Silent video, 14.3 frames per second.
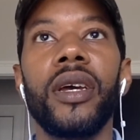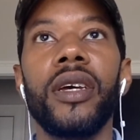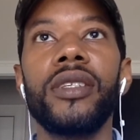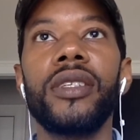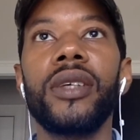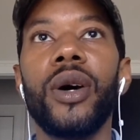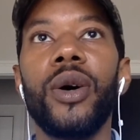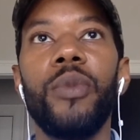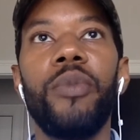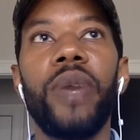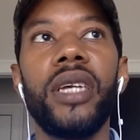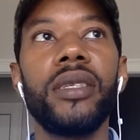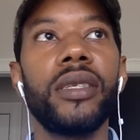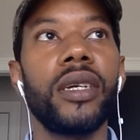So
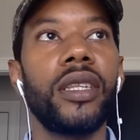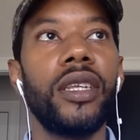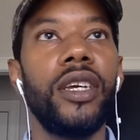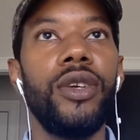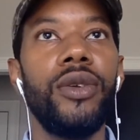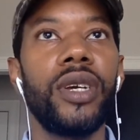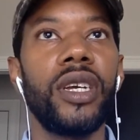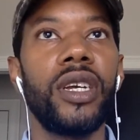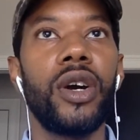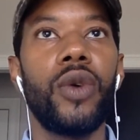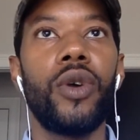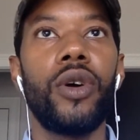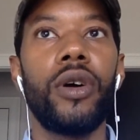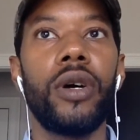basically, you can
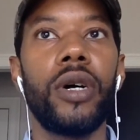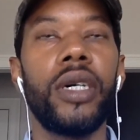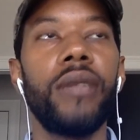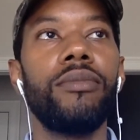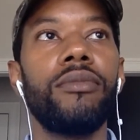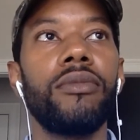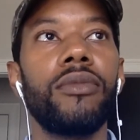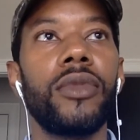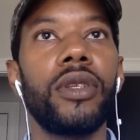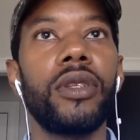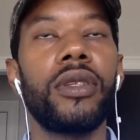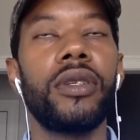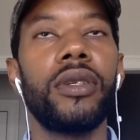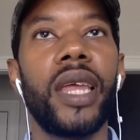go on
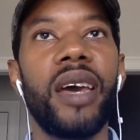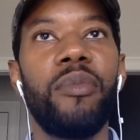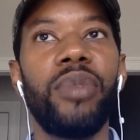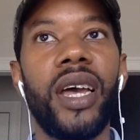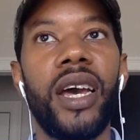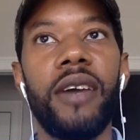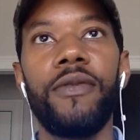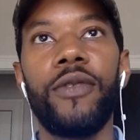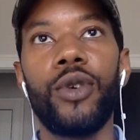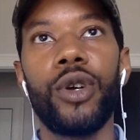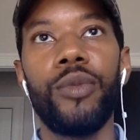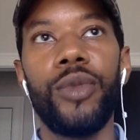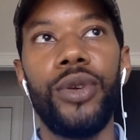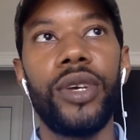to that
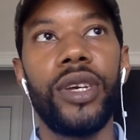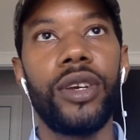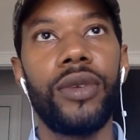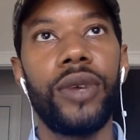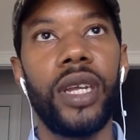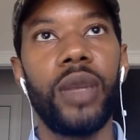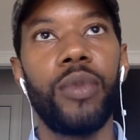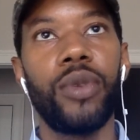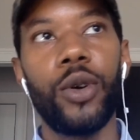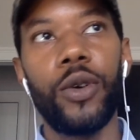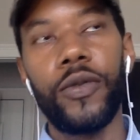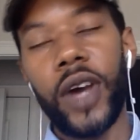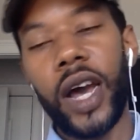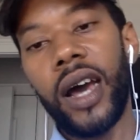platform, you can create a
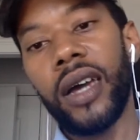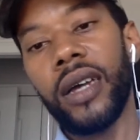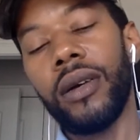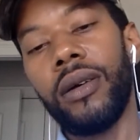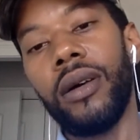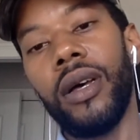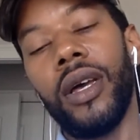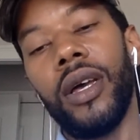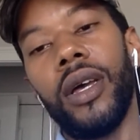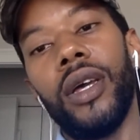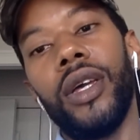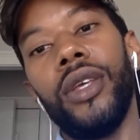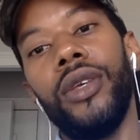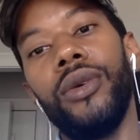profile,
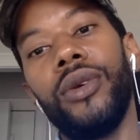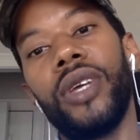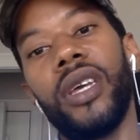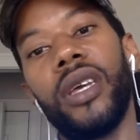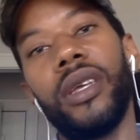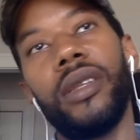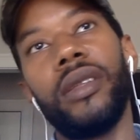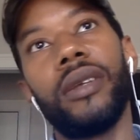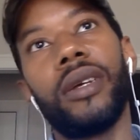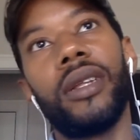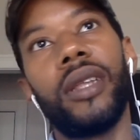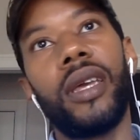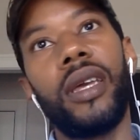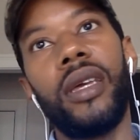you can
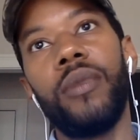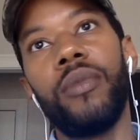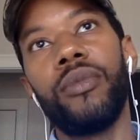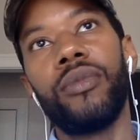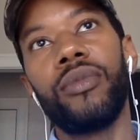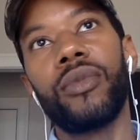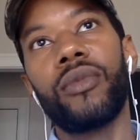claim